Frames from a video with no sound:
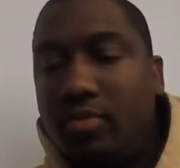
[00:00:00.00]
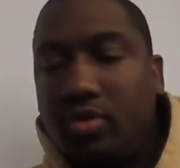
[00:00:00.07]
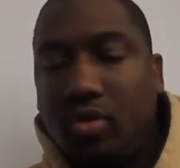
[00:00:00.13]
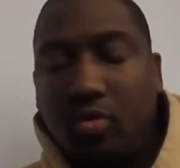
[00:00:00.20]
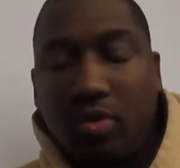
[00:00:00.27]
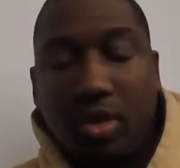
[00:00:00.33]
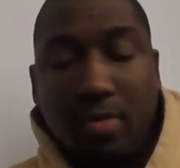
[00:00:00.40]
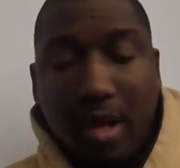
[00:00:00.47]
So
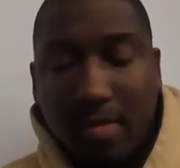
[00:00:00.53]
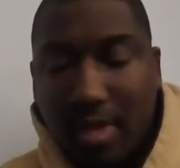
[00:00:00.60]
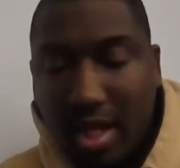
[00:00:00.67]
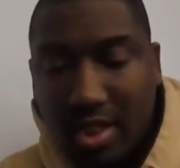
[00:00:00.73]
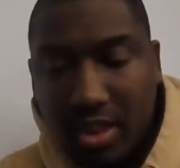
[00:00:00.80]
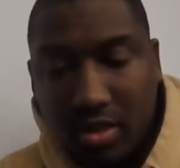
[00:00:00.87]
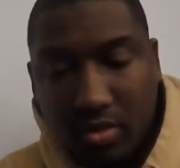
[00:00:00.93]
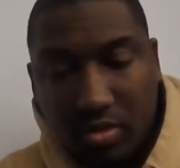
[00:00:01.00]
what am I
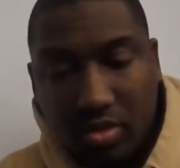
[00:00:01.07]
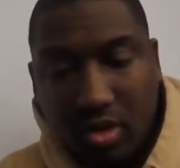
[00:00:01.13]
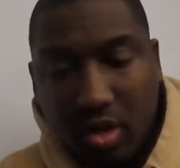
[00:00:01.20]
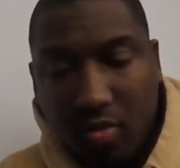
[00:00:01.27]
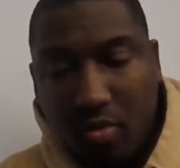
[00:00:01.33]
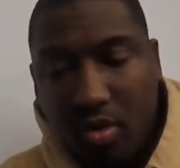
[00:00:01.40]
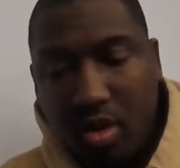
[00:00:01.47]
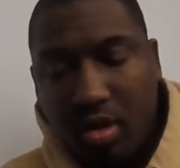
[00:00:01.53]
matching on
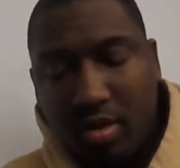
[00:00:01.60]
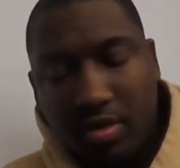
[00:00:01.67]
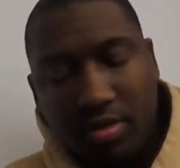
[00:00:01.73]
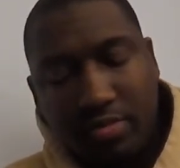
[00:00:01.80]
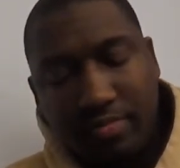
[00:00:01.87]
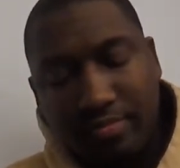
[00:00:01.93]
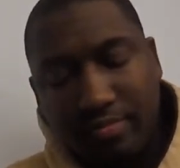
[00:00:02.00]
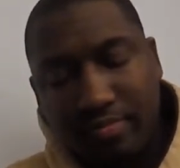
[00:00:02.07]
saltwater?
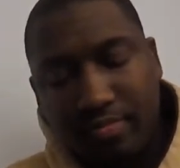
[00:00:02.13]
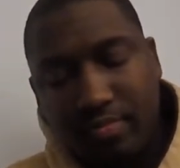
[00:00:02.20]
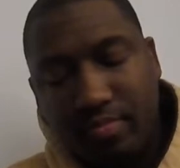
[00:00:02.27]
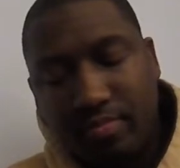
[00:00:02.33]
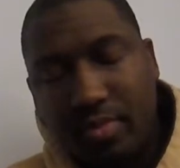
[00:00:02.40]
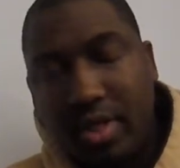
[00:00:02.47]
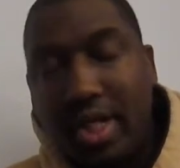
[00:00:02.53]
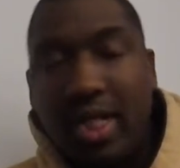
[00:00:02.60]

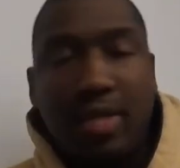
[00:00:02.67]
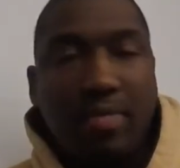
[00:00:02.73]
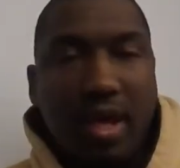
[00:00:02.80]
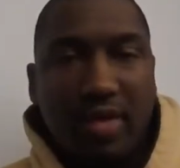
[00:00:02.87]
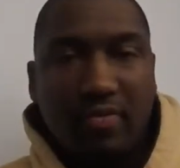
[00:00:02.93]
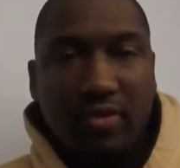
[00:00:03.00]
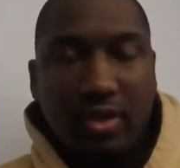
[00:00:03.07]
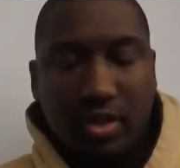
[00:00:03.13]
Any
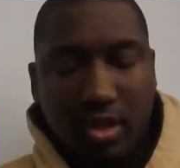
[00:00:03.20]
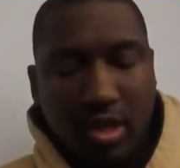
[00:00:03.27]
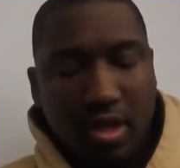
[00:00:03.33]
bayfish.